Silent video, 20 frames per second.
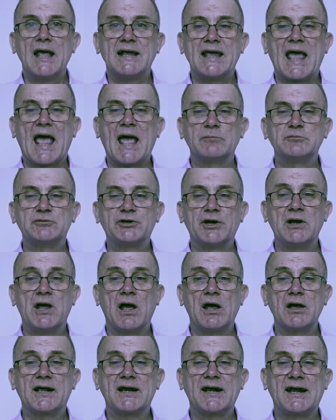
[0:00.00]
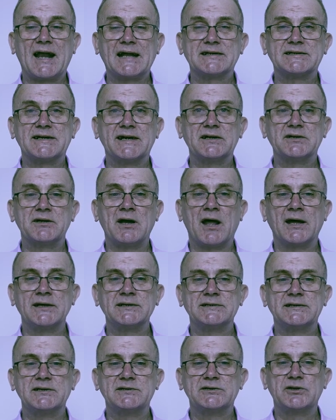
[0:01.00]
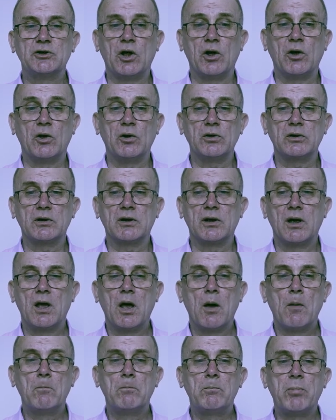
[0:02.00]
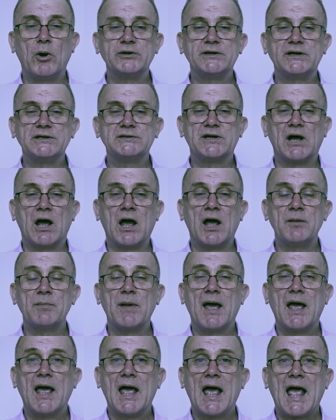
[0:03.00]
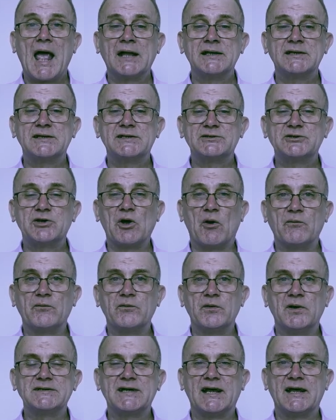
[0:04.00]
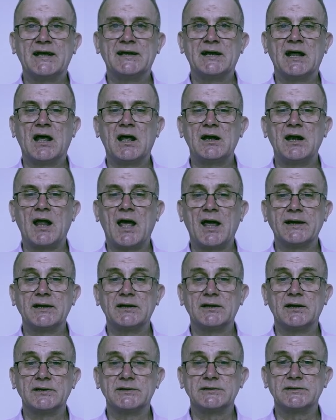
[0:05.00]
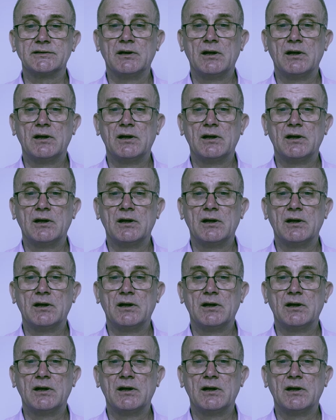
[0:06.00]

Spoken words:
capturing her classic 90s look, body type and softness in her likeness,